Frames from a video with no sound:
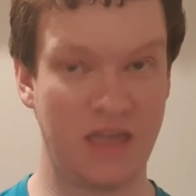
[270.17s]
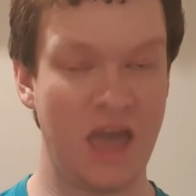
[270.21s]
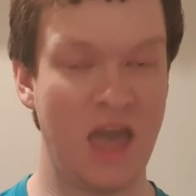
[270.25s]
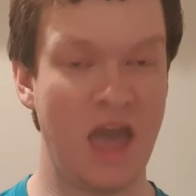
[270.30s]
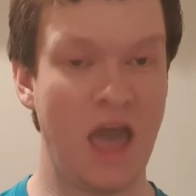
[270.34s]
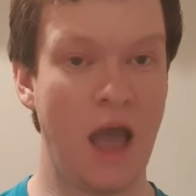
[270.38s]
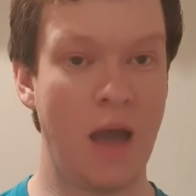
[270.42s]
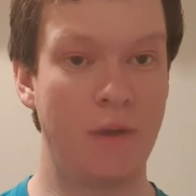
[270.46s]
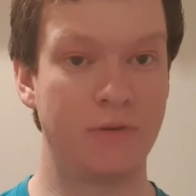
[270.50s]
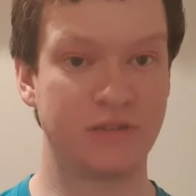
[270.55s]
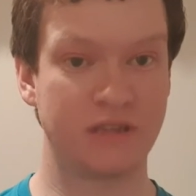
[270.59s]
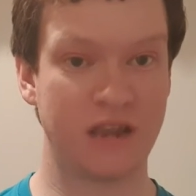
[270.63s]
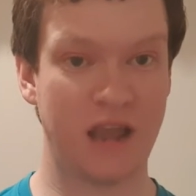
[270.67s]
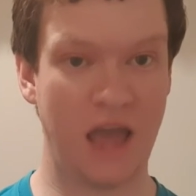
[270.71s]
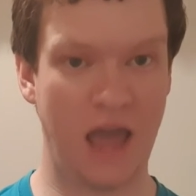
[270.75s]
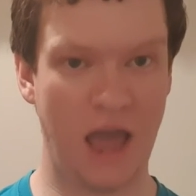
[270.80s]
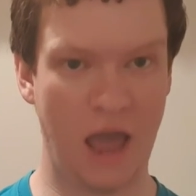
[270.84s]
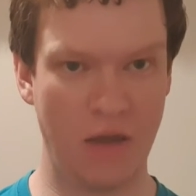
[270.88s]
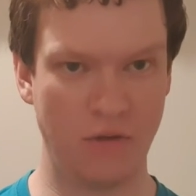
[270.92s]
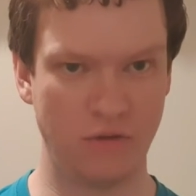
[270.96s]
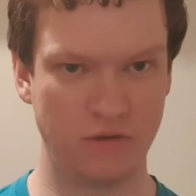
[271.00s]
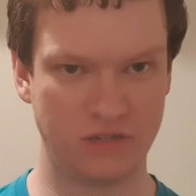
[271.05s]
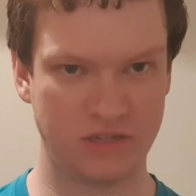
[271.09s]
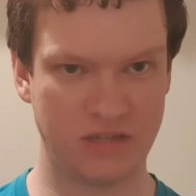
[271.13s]
It was an
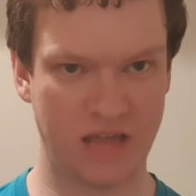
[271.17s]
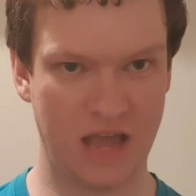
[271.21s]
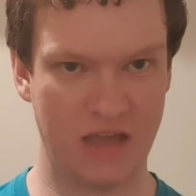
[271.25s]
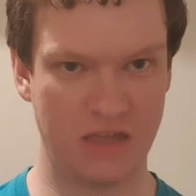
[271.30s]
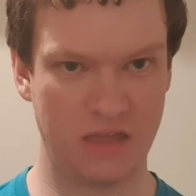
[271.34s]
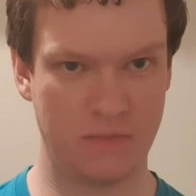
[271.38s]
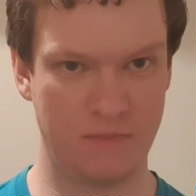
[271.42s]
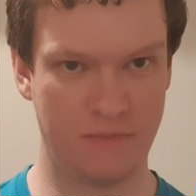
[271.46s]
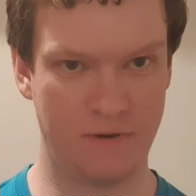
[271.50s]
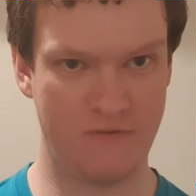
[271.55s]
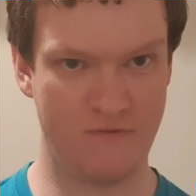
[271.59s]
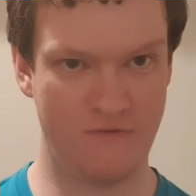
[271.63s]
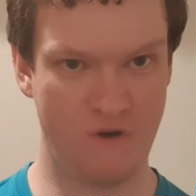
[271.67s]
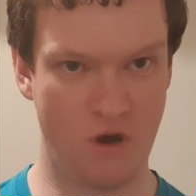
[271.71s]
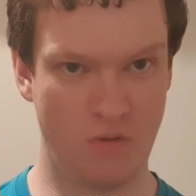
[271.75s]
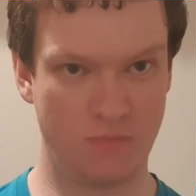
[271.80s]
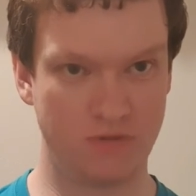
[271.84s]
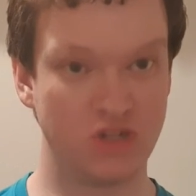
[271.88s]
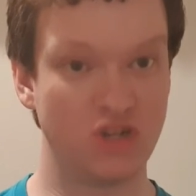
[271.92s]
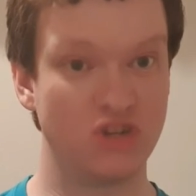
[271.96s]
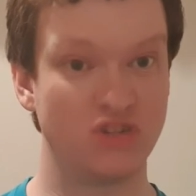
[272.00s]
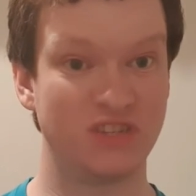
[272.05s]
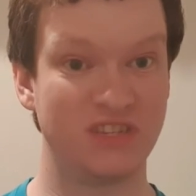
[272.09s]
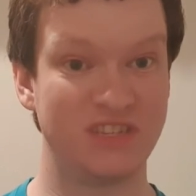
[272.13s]
outstanding
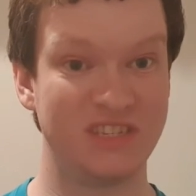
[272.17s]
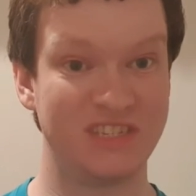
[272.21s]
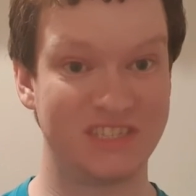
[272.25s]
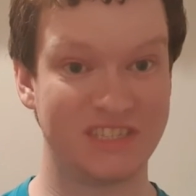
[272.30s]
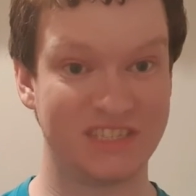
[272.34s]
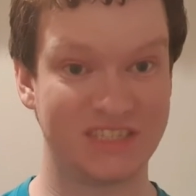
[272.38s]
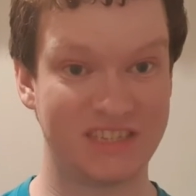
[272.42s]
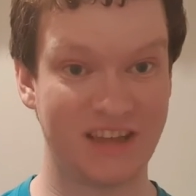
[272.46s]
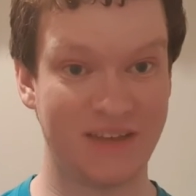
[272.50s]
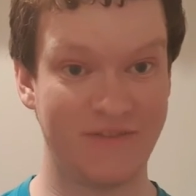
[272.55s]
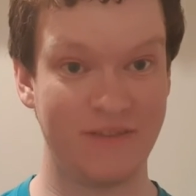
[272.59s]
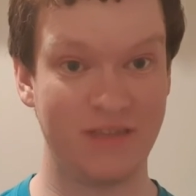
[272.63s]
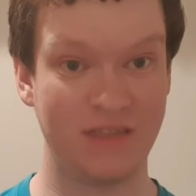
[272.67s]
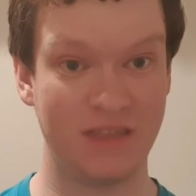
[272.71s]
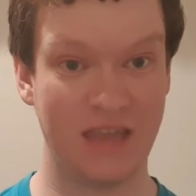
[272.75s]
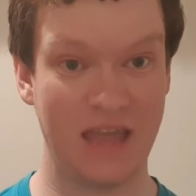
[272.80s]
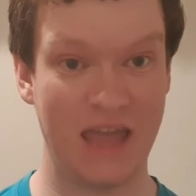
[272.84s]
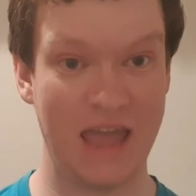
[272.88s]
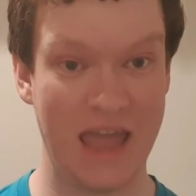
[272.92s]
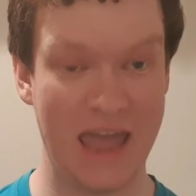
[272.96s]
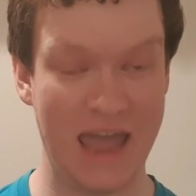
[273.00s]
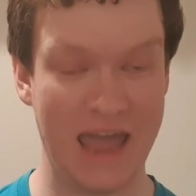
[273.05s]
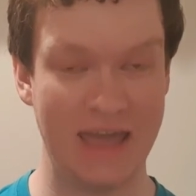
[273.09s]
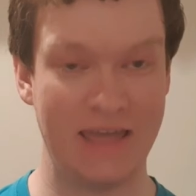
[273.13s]
performance. He used
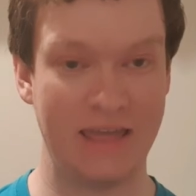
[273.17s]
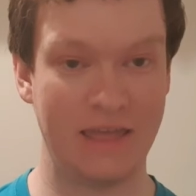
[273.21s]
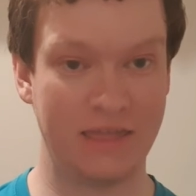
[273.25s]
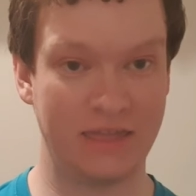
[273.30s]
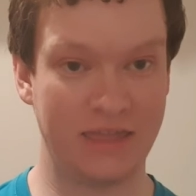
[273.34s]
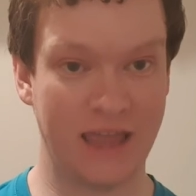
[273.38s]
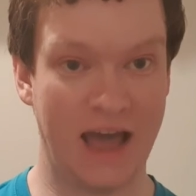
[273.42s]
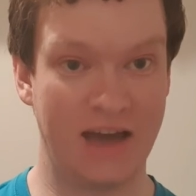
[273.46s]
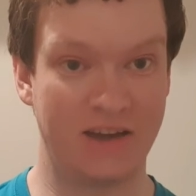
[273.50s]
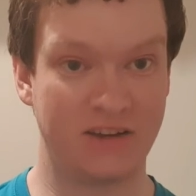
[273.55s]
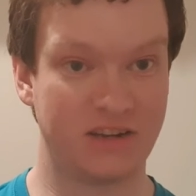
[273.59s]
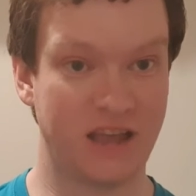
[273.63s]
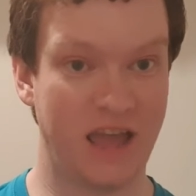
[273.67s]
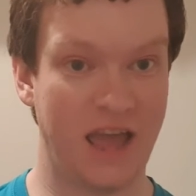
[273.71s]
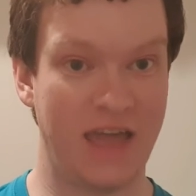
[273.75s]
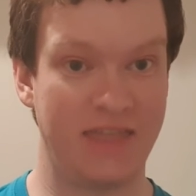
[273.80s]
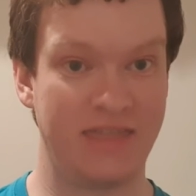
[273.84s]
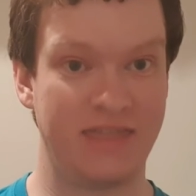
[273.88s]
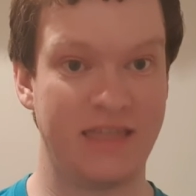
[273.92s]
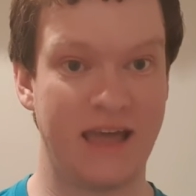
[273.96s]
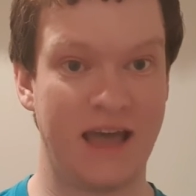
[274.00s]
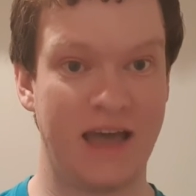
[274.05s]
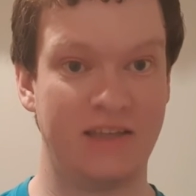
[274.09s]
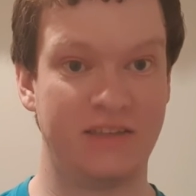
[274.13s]
78 darts
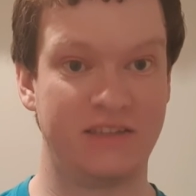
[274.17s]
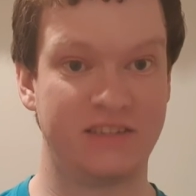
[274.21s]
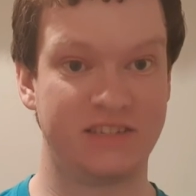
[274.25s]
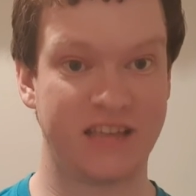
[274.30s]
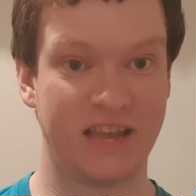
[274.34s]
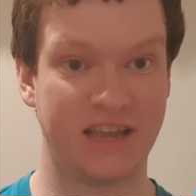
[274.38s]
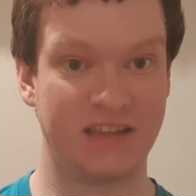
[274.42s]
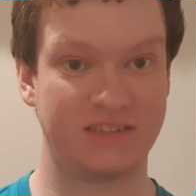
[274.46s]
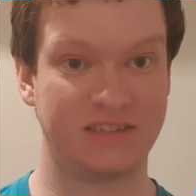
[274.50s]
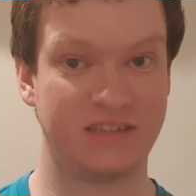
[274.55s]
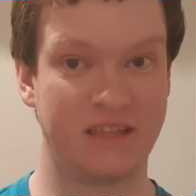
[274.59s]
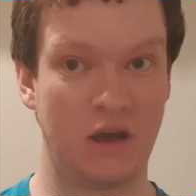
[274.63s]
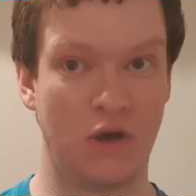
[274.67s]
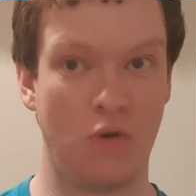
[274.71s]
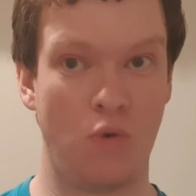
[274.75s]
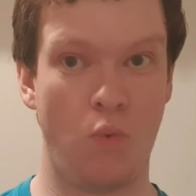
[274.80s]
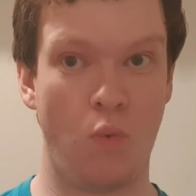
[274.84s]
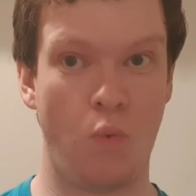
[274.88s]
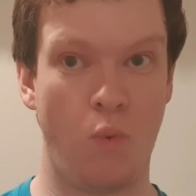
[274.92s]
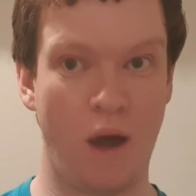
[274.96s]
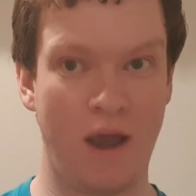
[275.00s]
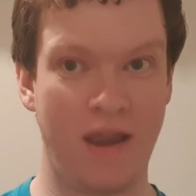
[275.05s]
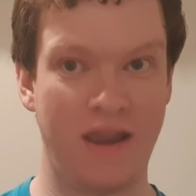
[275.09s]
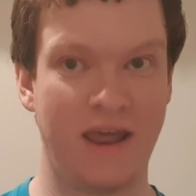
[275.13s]
in that
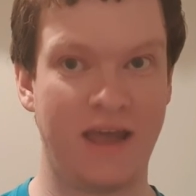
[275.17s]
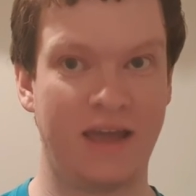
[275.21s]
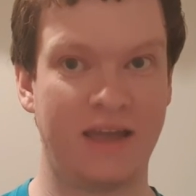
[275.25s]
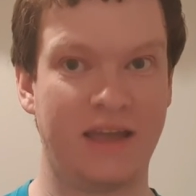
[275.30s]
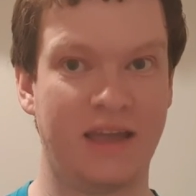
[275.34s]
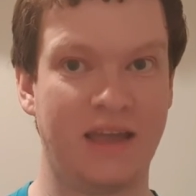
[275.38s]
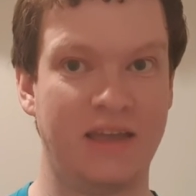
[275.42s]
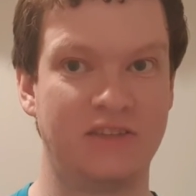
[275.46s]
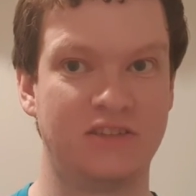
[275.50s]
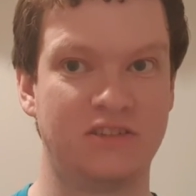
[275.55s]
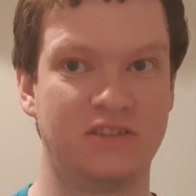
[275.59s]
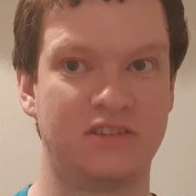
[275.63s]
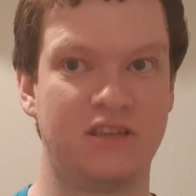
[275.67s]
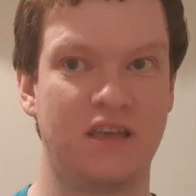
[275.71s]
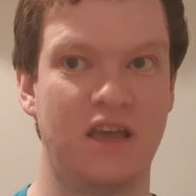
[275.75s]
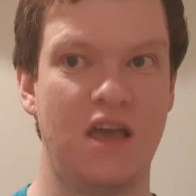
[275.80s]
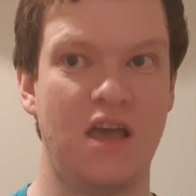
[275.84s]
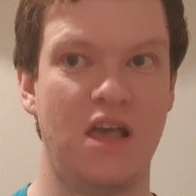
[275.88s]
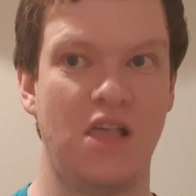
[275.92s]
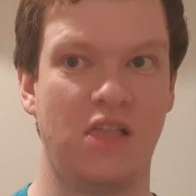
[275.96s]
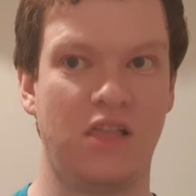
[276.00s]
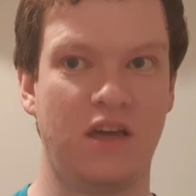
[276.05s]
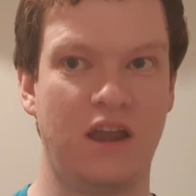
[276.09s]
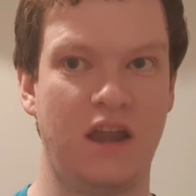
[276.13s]
6-0 win against
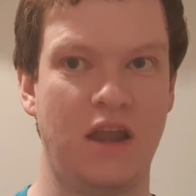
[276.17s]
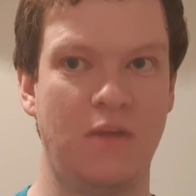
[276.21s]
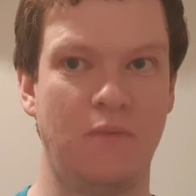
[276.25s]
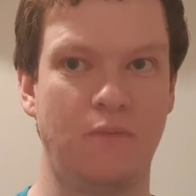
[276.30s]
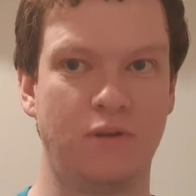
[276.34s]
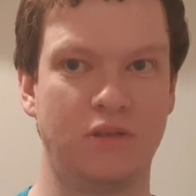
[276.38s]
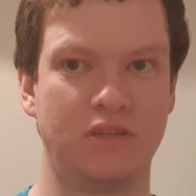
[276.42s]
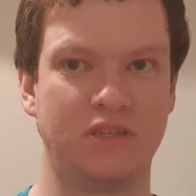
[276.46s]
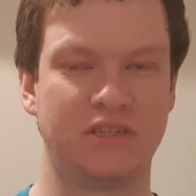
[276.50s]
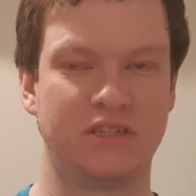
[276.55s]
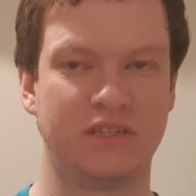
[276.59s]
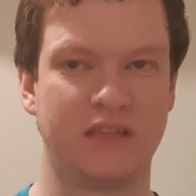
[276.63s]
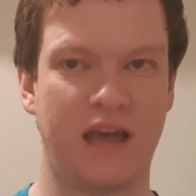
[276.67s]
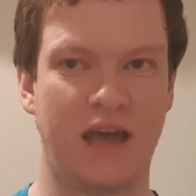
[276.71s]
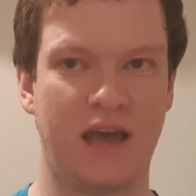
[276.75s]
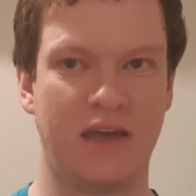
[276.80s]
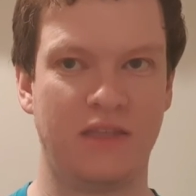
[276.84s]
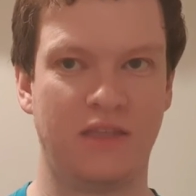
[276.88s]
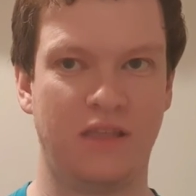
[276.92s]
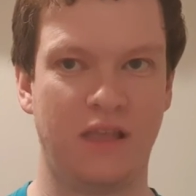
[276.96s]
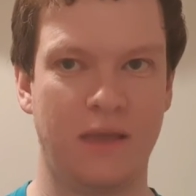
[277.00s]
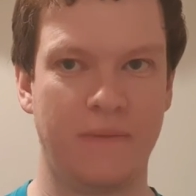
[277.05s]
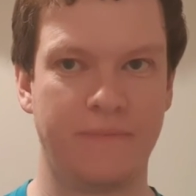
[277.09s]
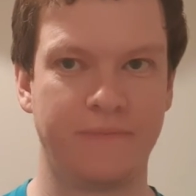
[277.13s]
Lorraine
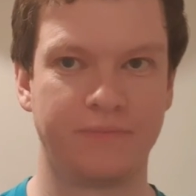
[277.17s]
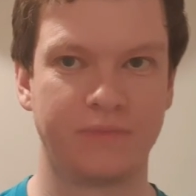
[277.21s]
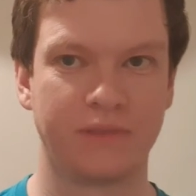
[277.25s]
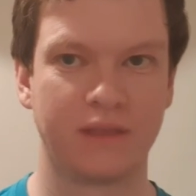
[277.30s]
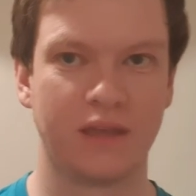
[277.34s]
Winstanley.